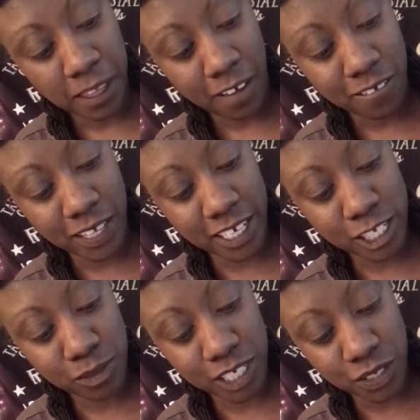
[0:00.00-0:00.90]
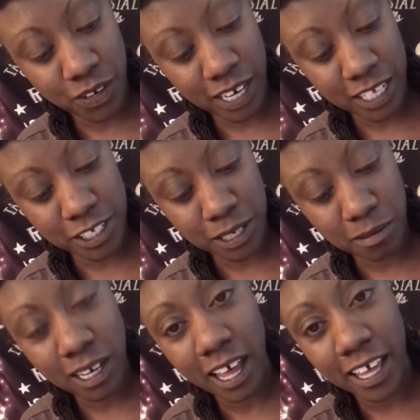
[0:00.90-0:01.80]
Venus retrograde in
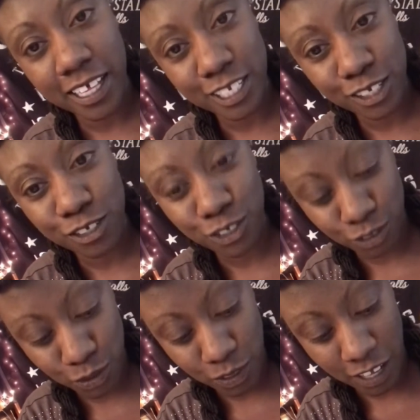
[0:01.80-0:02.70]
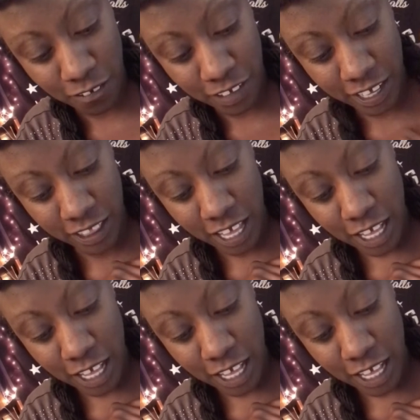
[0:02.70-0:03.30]
Gemini until June 25th.